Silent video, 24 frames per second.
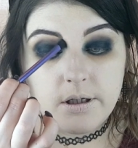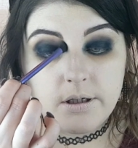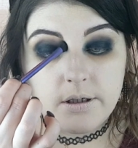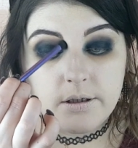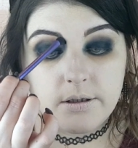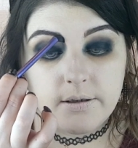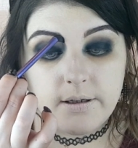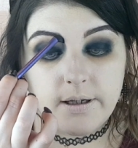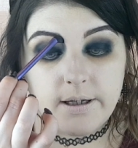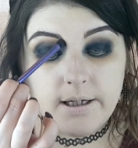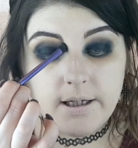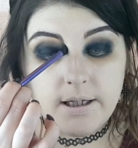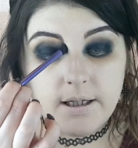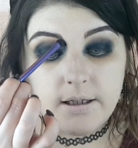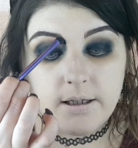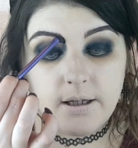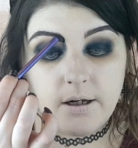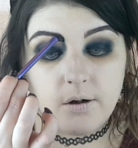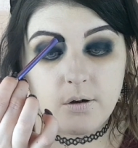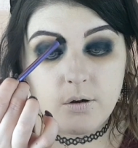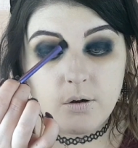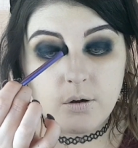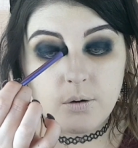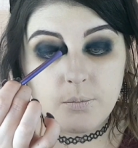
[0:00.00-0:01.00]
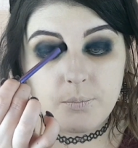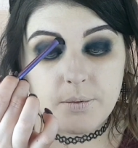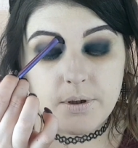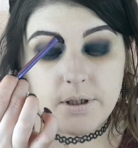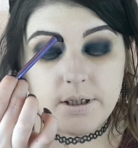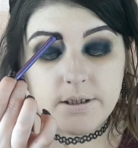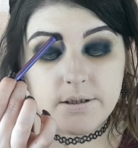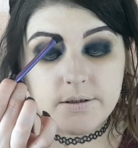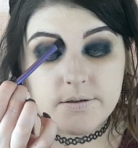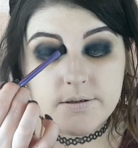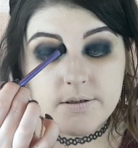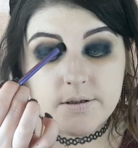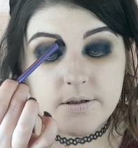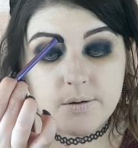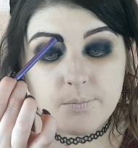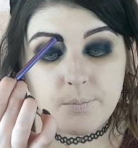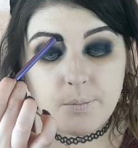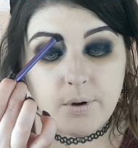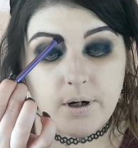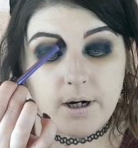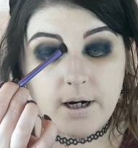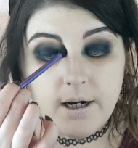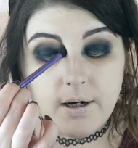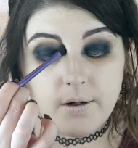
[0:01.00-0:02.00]
and taking that up into the
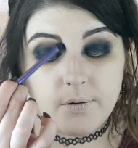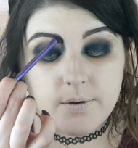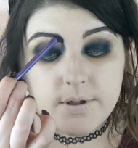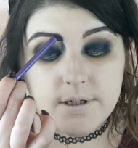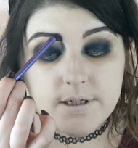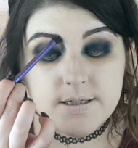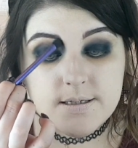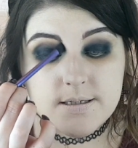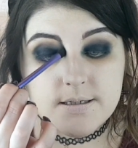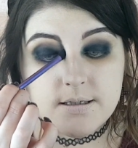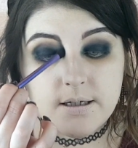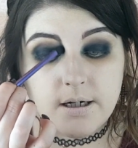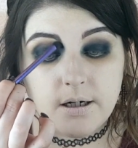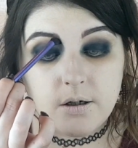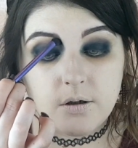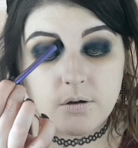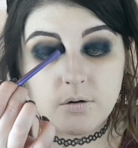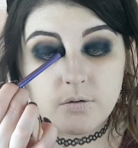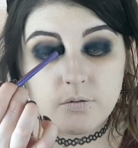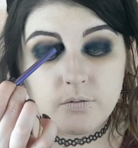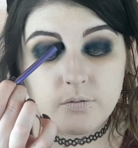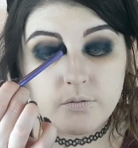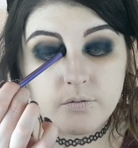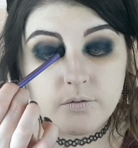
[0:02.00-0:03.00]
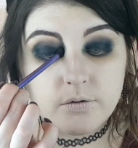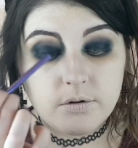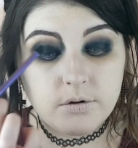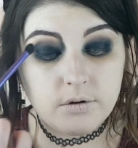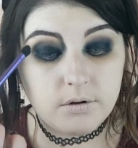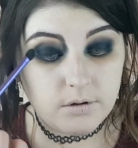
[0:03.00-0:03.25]
brow itself.